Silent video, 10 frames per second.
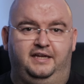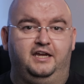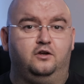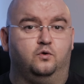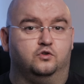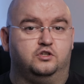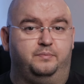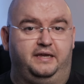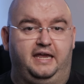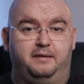It could also
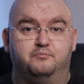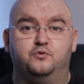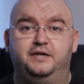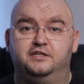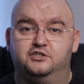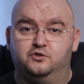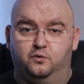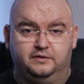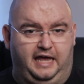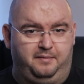be a
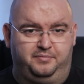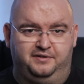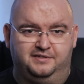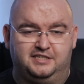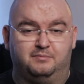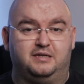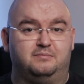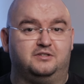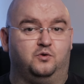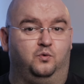pre-installed app,
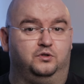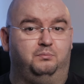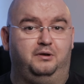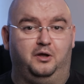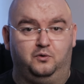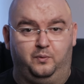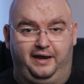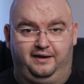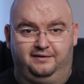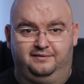sometimes called
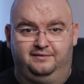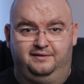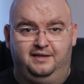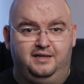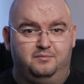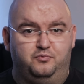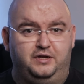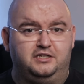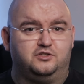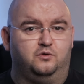bloatware.
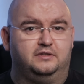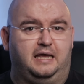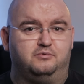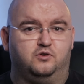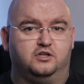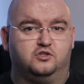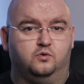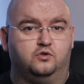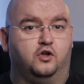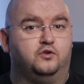Pre-installed apps are
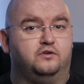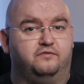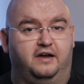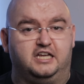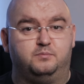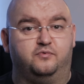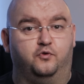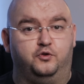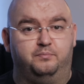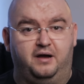installed on your device
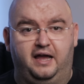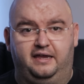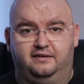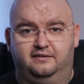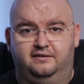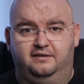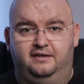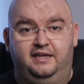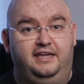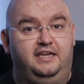before you buy it.
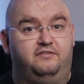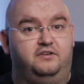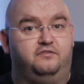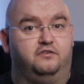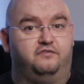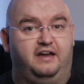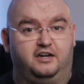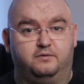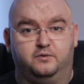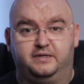Even if you
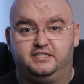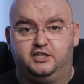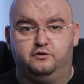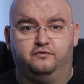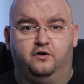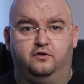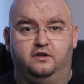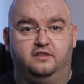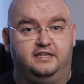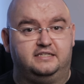factory reset your
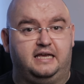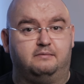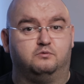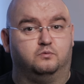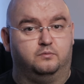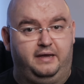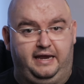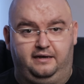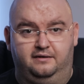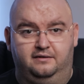phone, these apps will
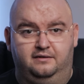remain.